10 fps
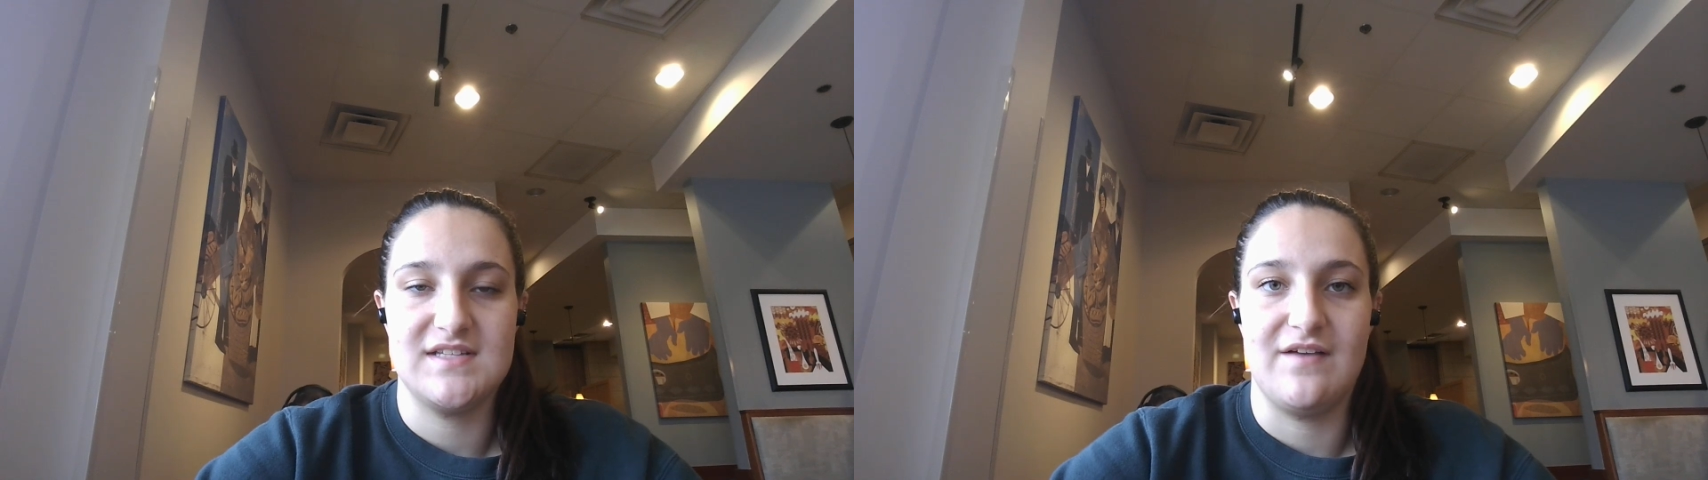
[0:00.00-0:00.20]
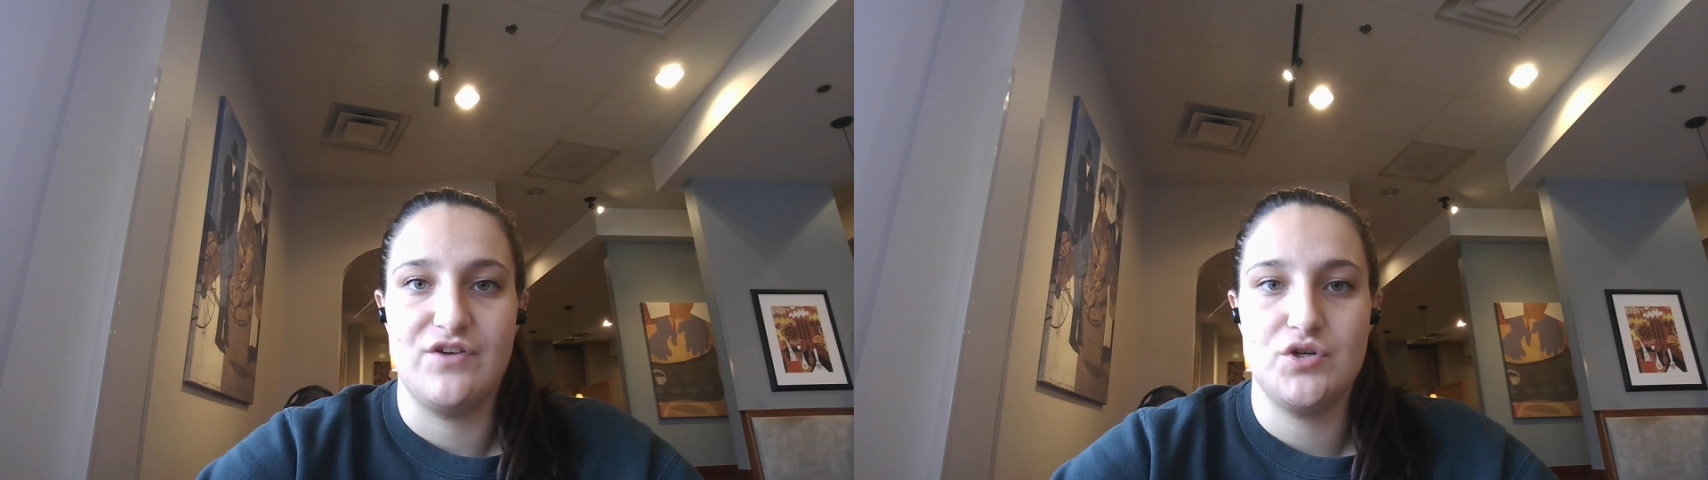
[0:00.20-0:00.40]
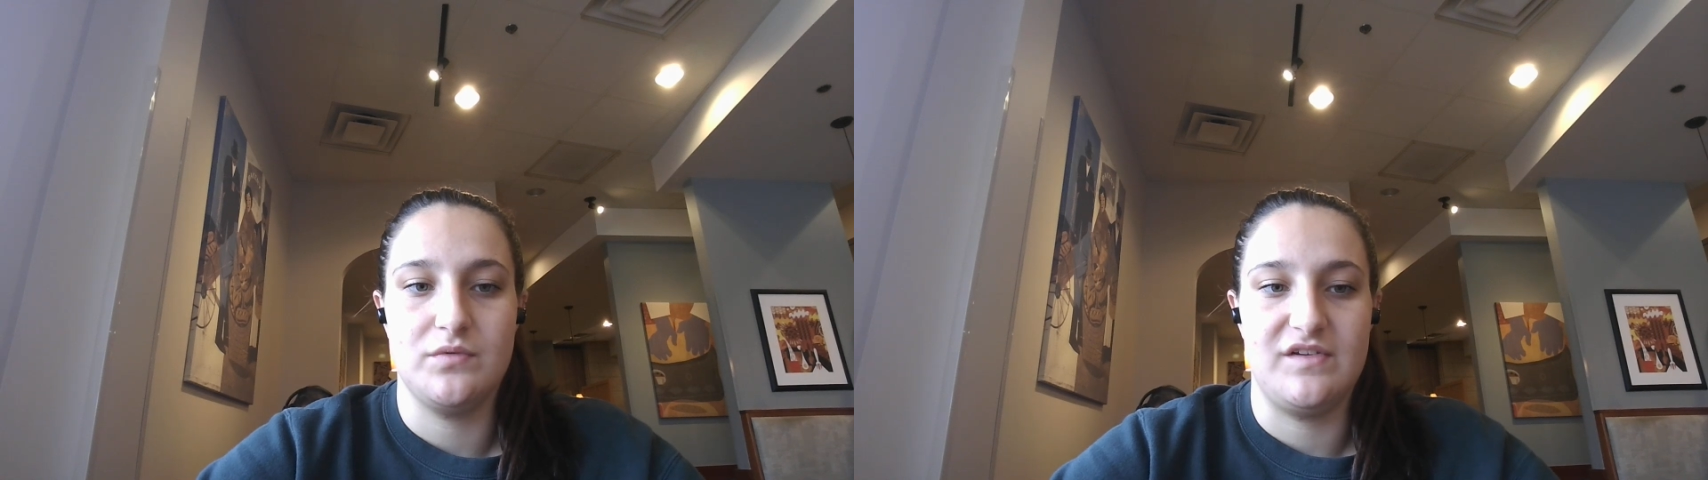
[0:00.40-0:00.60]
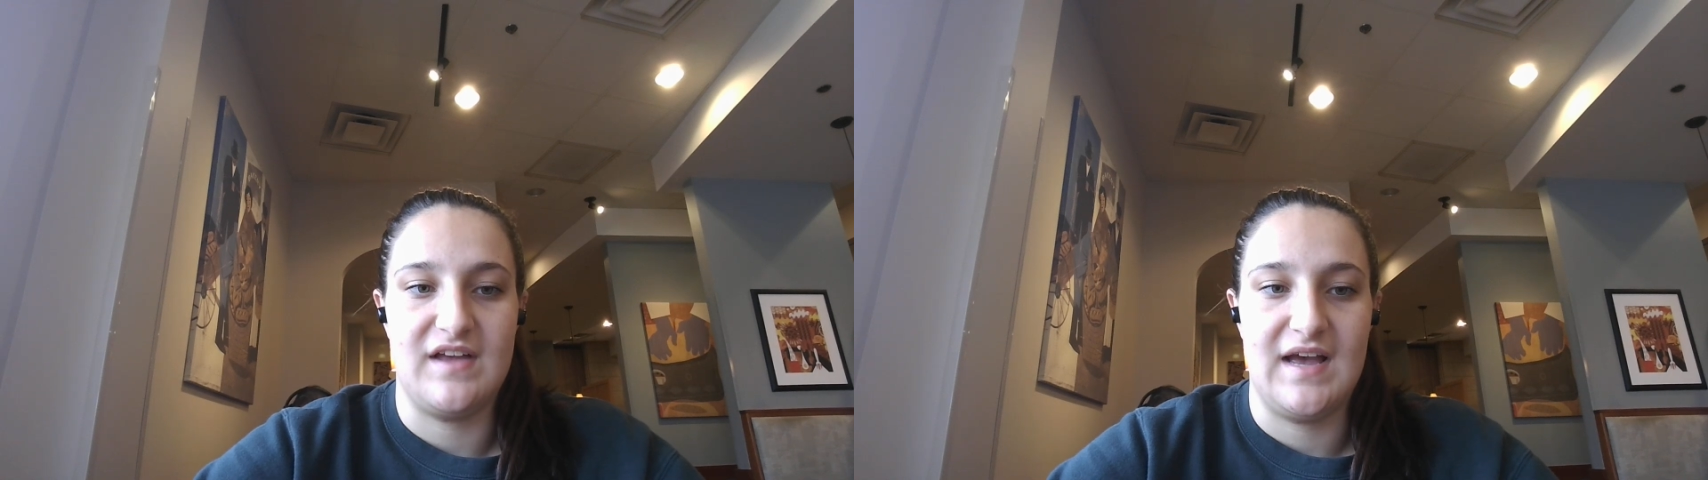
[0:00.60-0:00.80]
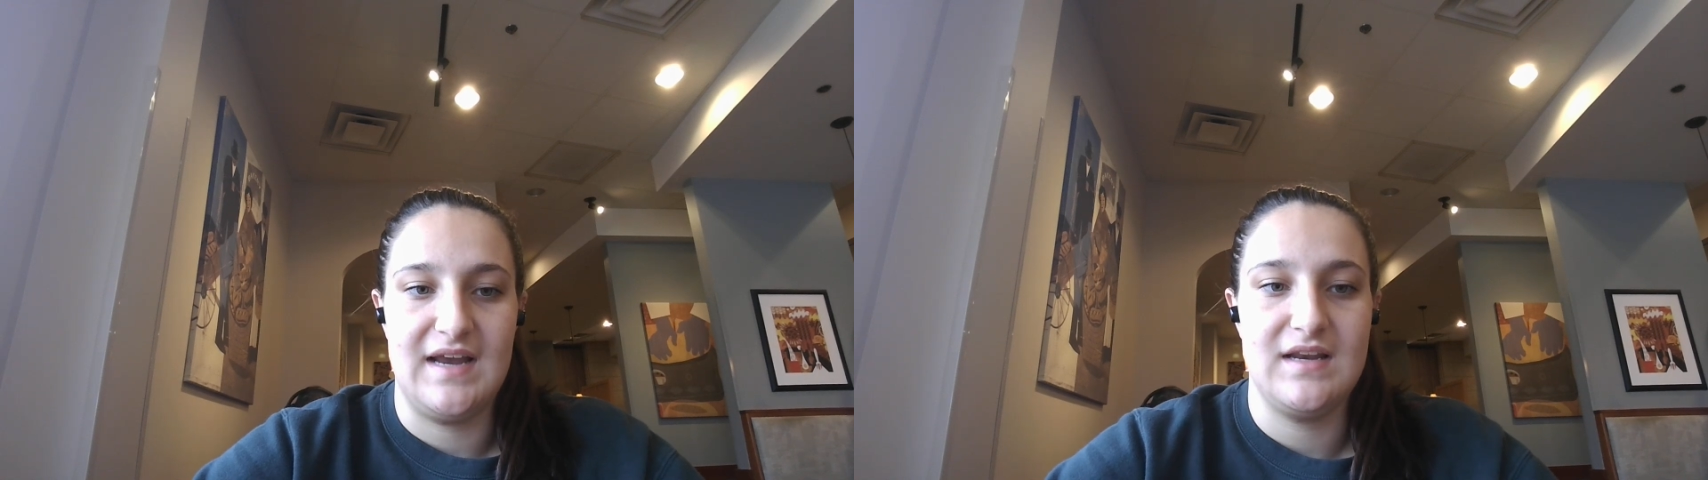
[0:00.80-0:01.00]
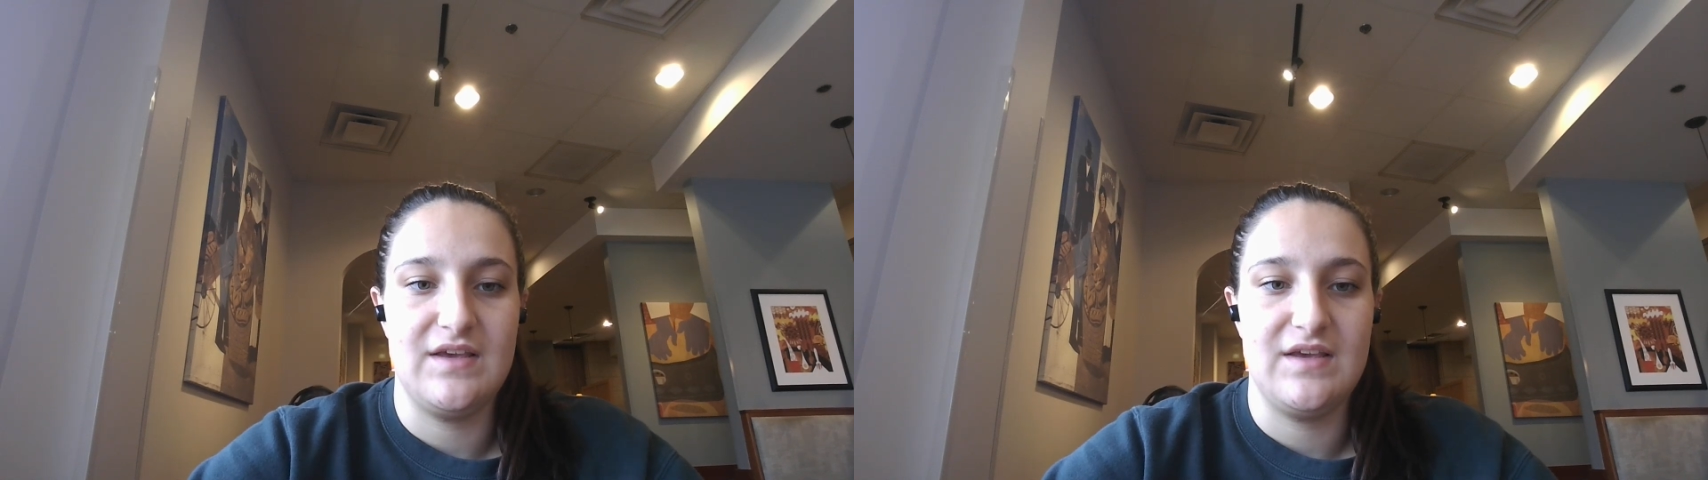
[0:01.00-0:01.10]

that visual design,